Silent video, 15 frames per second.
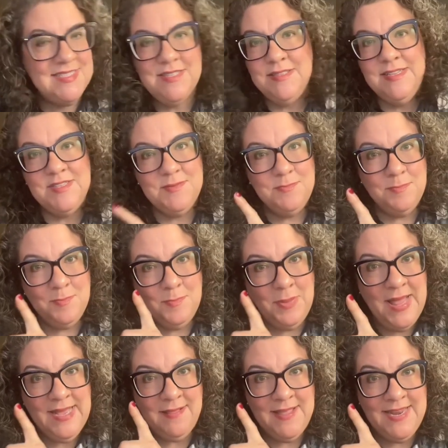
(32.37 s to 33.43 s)
this
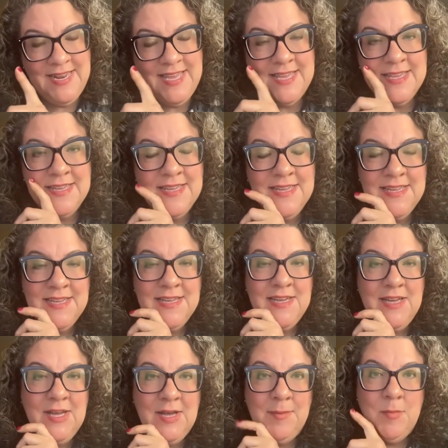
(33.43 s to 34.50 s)
black lady,
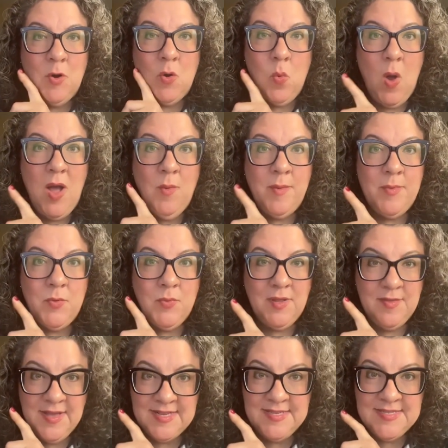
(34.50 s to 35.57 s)
um, are white women really
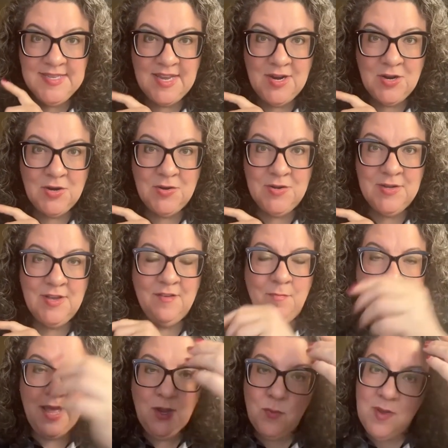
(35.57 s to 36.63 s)
that scared of
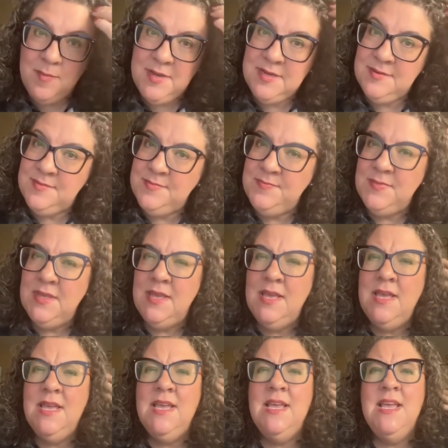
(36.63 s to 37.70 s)
black women?
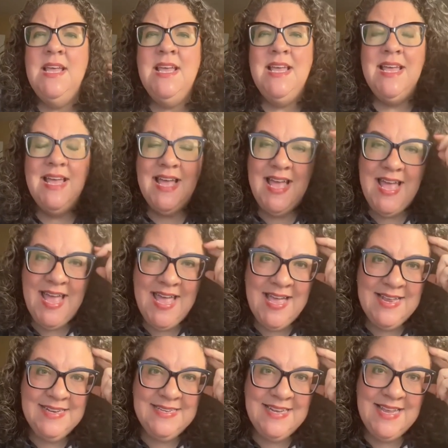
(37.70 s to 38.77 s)

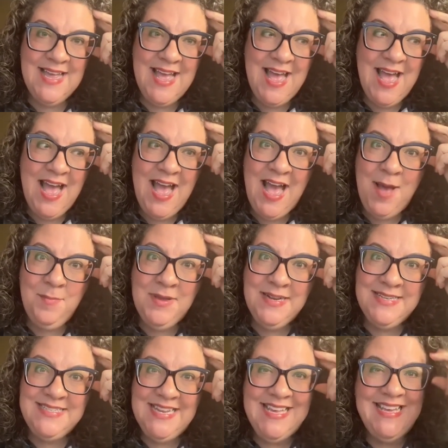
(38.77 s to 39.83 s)
And I'm going to
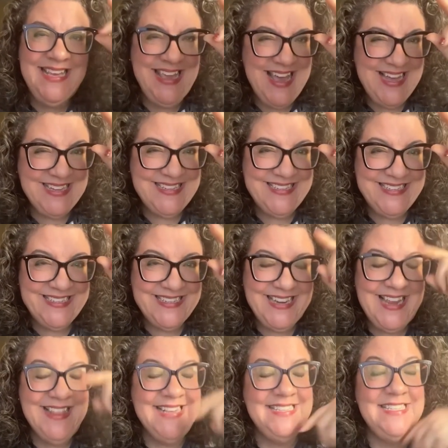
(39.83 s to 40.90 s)
say yes.
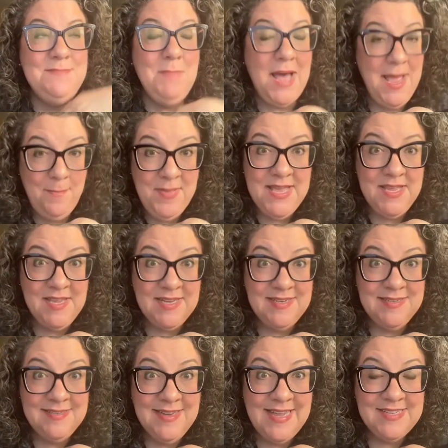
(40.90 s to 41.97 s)
And this is my
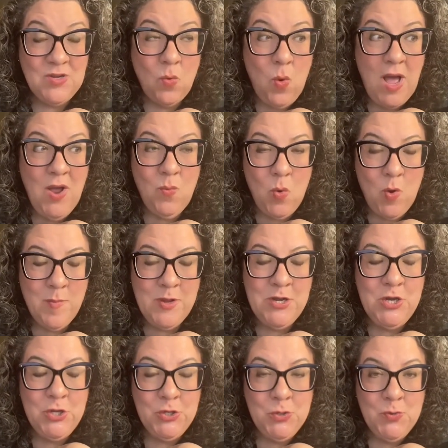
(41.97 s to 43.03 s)
opinion as a white woman
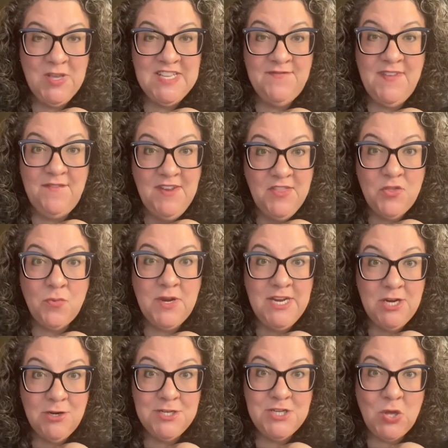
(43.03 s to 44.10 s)
who is 53
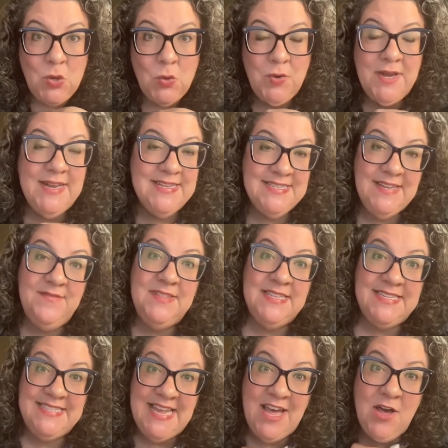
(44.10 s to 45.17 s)
years old and has lived in the
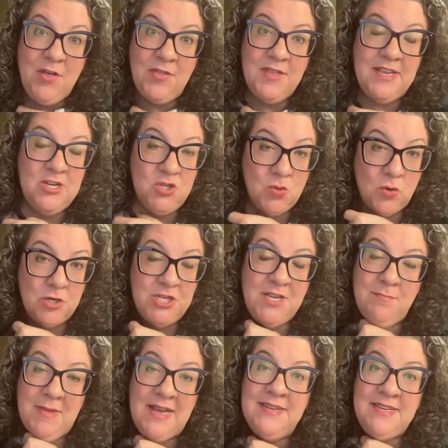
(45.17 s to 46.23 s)
South in Georgia in
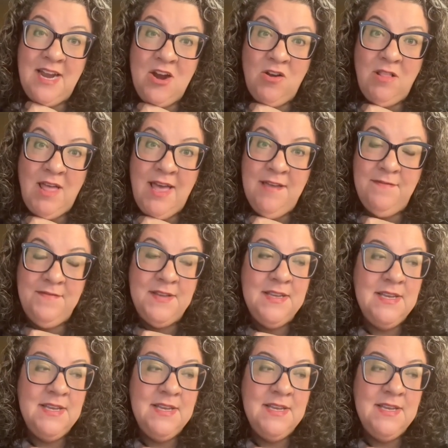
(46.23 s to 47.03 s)
my entire life.